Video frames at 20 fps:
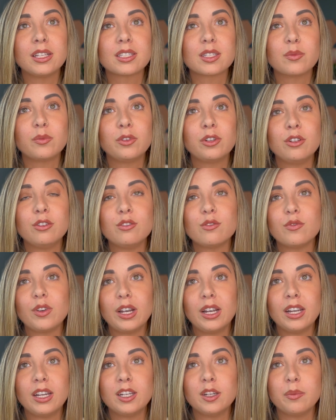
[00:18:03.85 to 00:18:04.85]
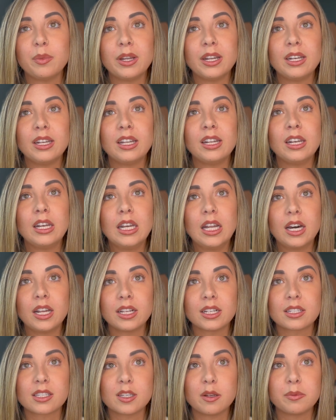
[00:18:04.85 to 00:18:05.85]
someone who's very independent, not
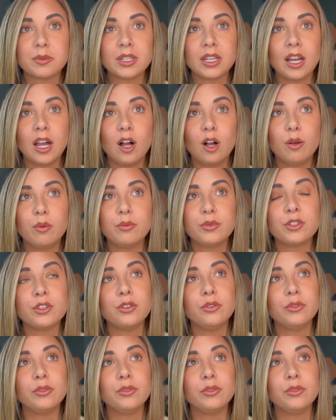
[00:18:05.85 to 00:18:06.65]
accepting help, to